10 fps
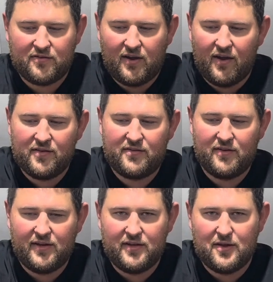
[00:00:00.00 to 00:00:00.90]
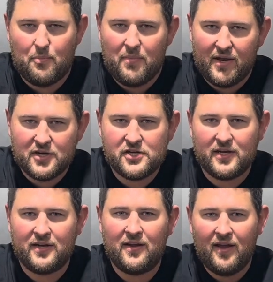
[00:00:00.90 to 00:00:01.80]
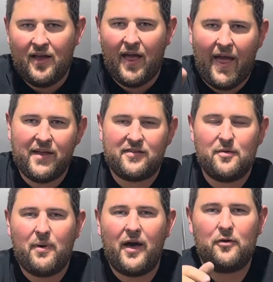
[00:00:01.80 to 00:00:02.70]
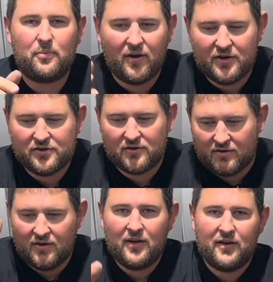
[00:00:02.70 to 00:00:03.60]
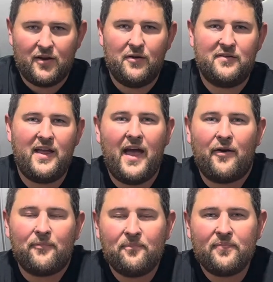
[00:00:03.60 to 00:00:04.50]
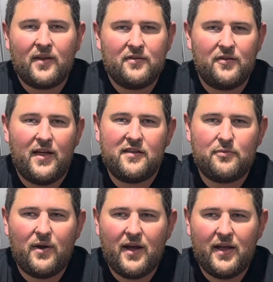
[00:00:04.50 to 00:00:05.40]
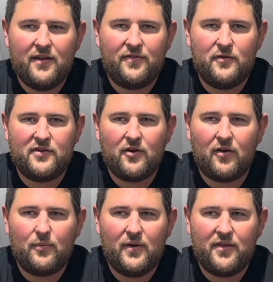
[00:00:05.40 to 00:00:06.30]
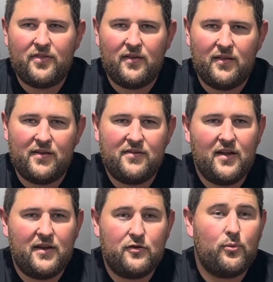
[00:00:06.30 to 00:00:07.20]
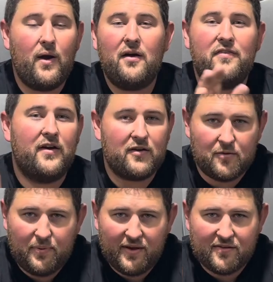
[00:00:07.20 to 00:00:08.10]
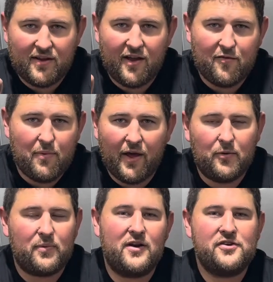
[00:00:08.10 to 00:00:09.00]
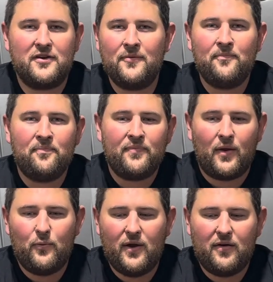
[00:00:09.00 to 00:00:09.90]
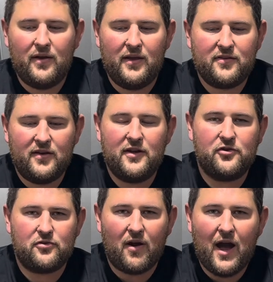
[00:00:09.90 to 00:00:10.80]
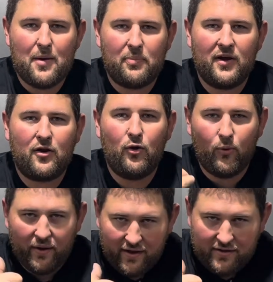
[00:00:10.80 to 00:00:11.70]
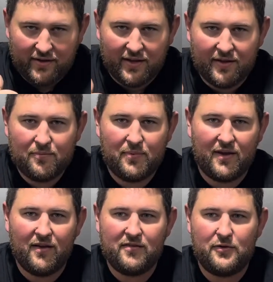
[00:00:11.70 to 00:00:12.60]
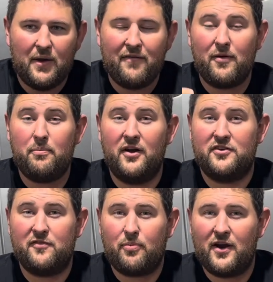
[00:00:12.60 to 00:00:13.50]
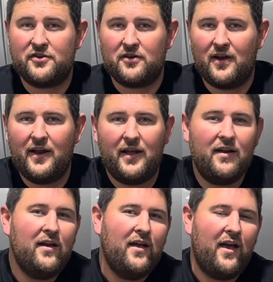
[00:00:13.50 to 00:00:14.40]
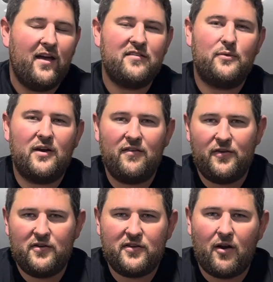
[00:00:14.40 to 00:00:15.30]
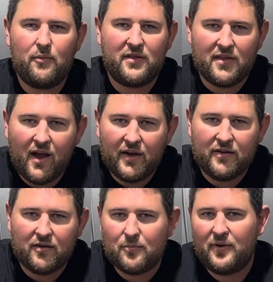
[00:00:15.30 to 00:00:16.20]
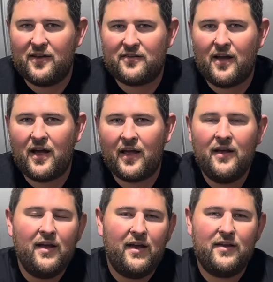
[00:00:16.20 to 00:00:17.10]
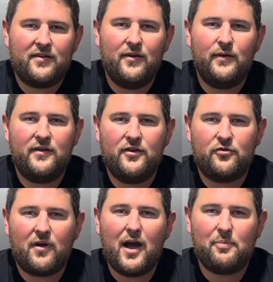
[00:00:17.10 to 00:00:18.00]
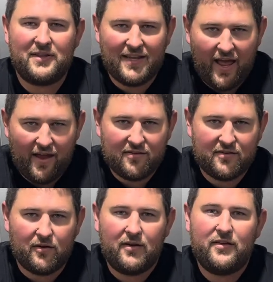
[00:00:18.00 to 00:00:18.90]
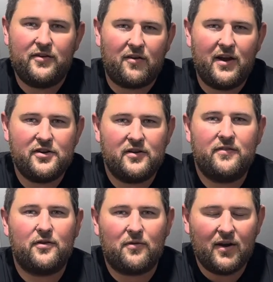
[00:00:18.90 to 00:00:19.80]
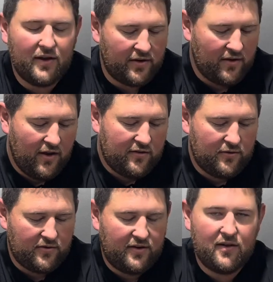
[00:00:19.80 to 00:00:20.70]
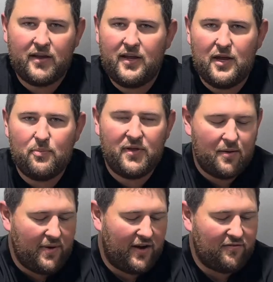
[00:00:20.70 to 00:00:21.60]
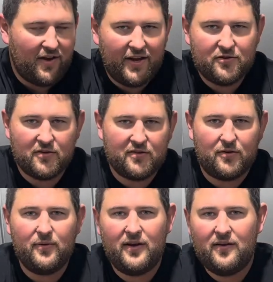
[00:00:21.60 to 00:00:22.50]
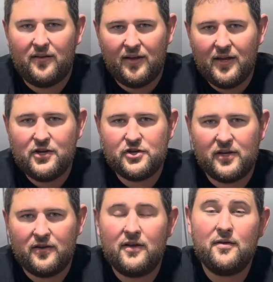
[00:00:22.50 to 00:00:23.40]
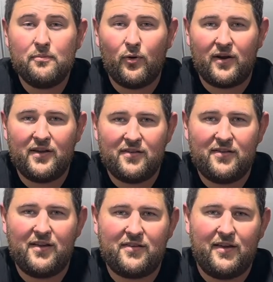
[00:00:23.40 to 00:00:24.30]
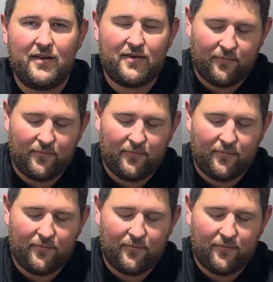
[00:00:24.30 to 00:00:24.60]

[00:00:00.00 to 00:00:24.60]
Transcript: constantly diminishing as the bottle pressure goes down. So that's why if you start with, let's say, 1200 PSI of bottle pressure, well, it's going to drop quickly because you have a bunch of pressure in it. As to where if you start with 900 PSI, it's going to drop less during the duration of the run, so it's going to keep the amount of nitrous going into the engine more consistent.